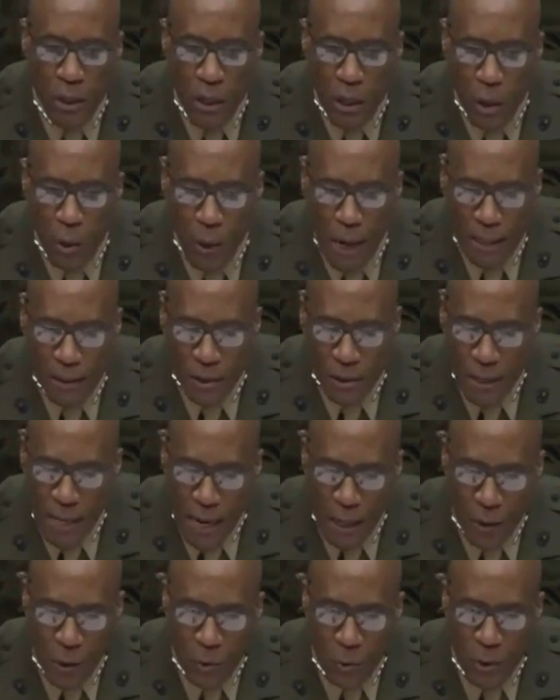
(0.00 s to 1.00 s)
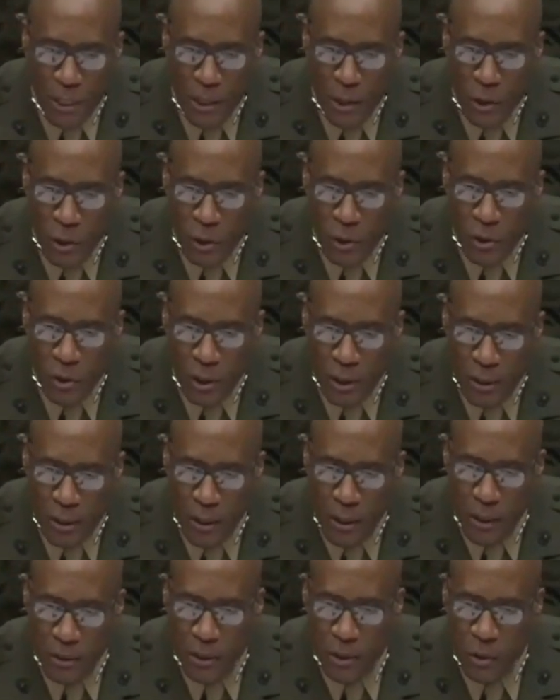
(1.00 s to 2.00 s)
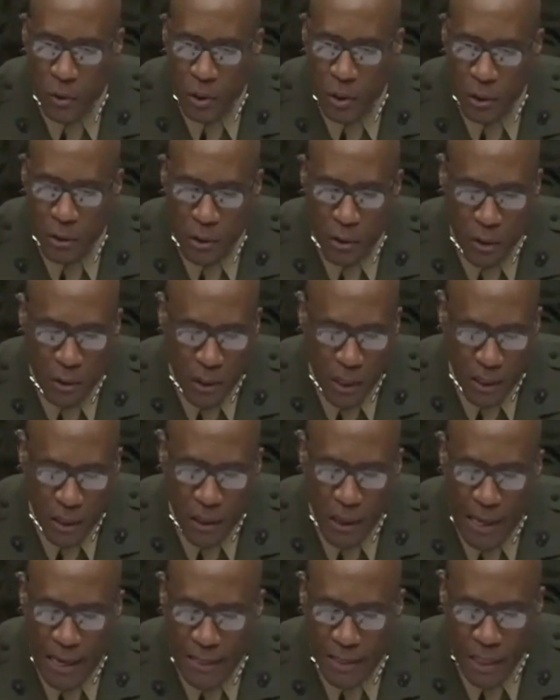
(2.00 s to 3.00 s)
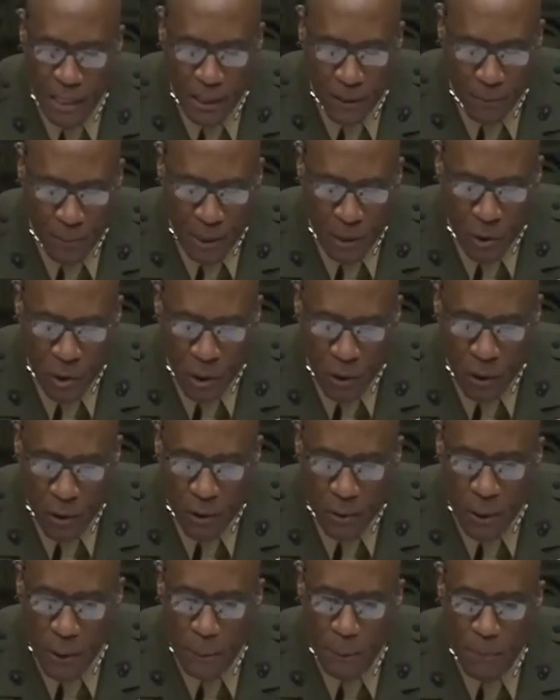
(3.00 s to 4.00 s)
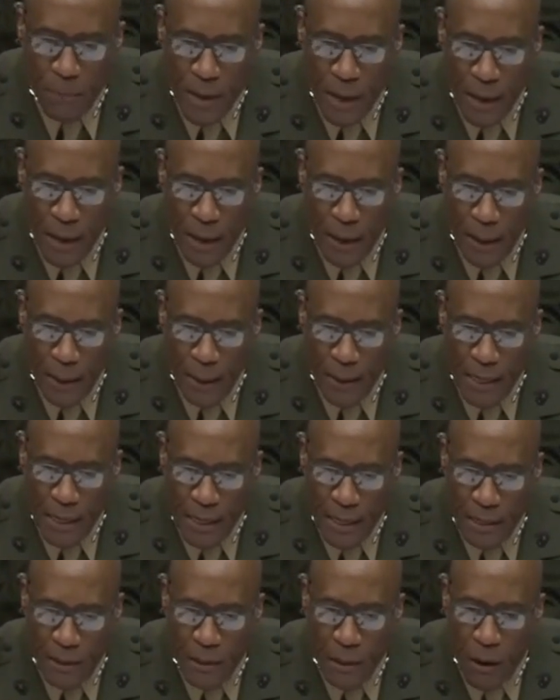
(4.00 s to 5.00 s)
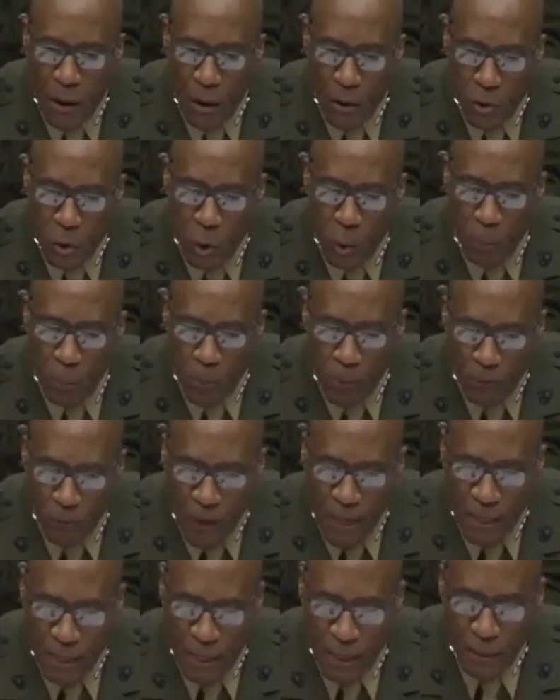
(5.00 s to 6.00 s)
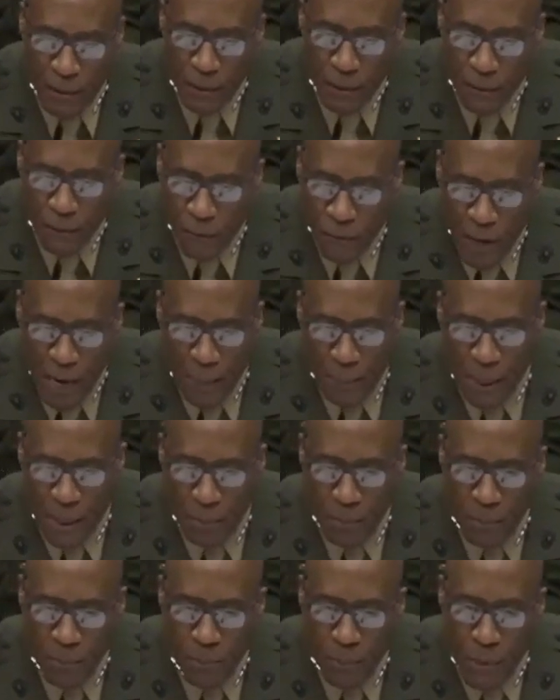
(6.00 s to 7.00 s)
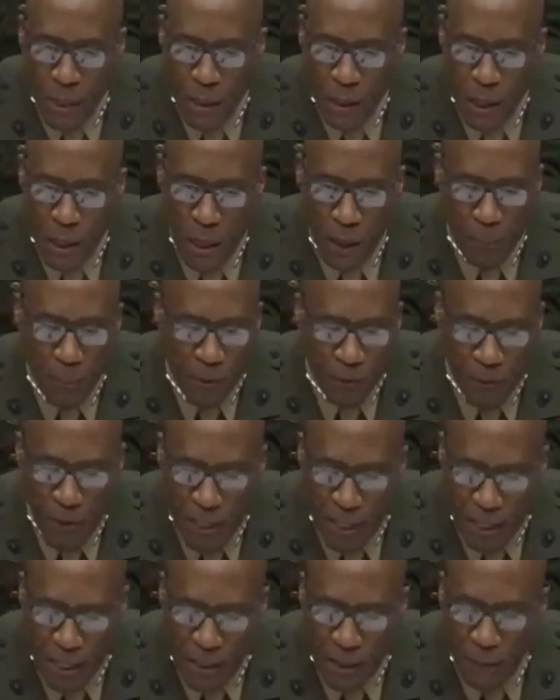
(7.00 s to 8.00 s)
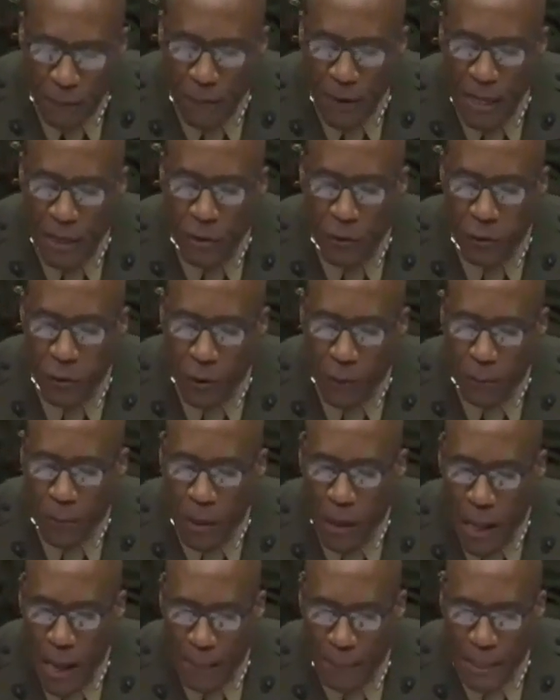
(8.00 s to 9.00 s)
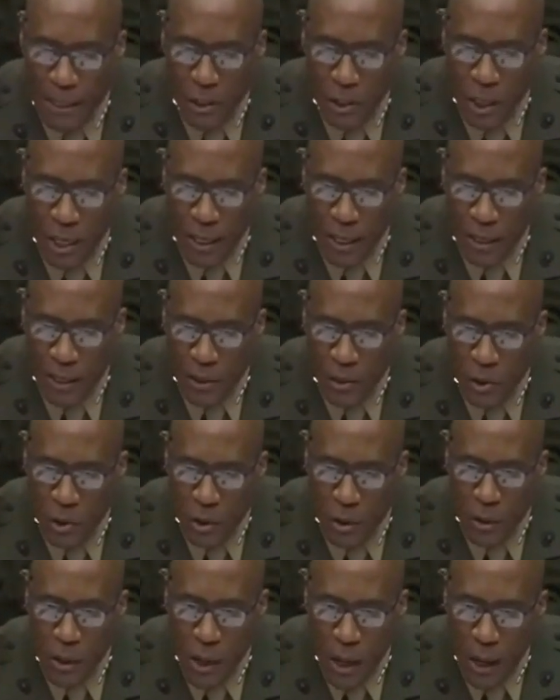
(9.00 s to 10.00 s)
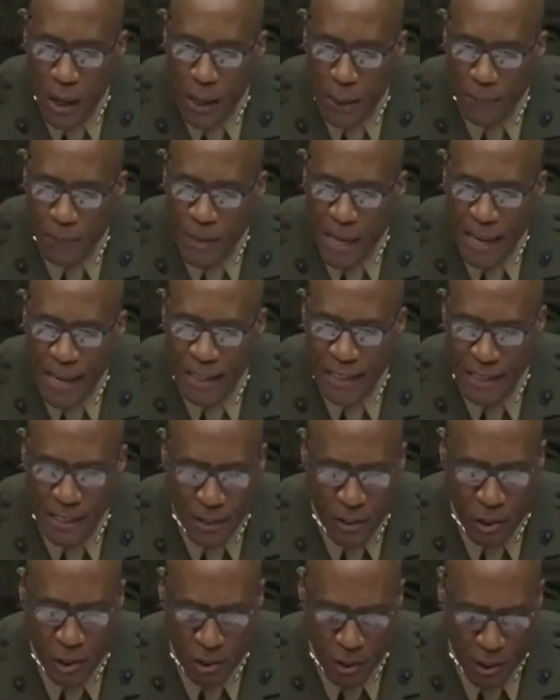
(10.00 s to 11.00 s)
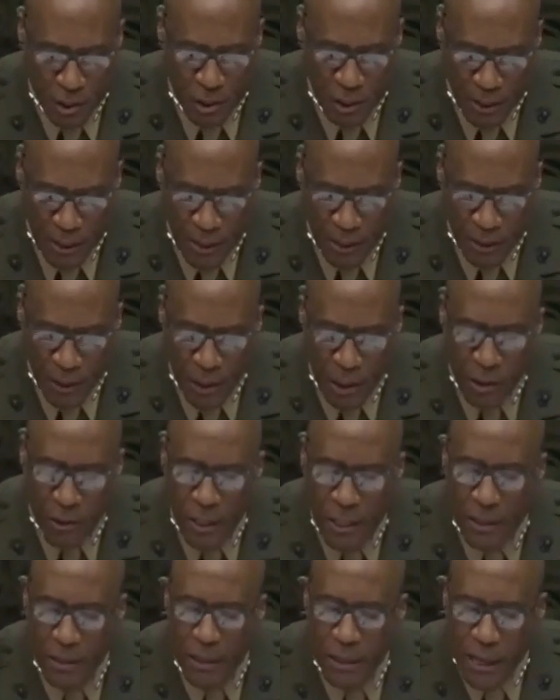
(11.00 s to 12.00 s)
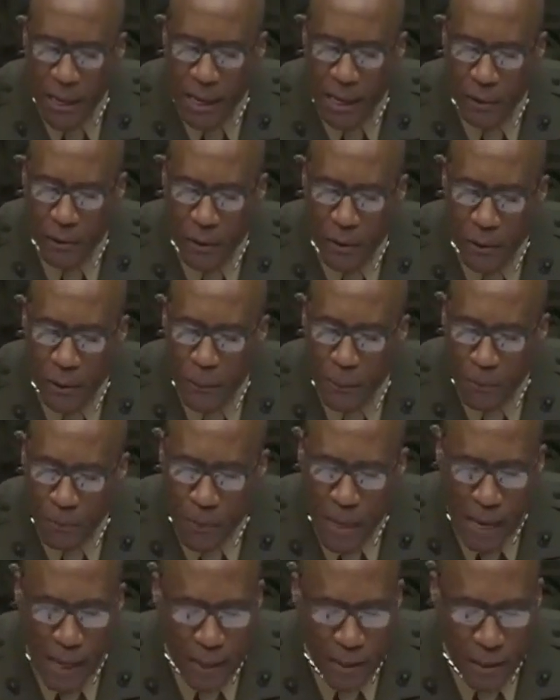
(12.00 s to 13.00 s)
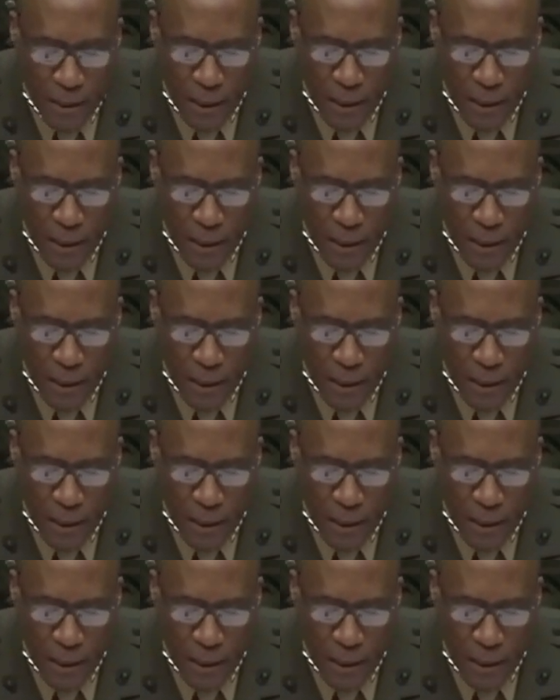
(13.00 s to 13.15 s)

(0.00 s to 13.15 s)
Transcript: go out to the outer regions and to the clans that have been turned, and also preventing famine. Preventing effects from climate change. That is just a clear indicator that